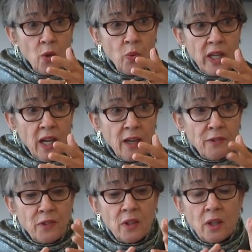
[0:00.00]
We
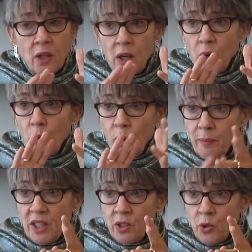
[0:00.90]
have
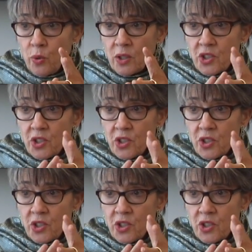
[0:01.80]
women who are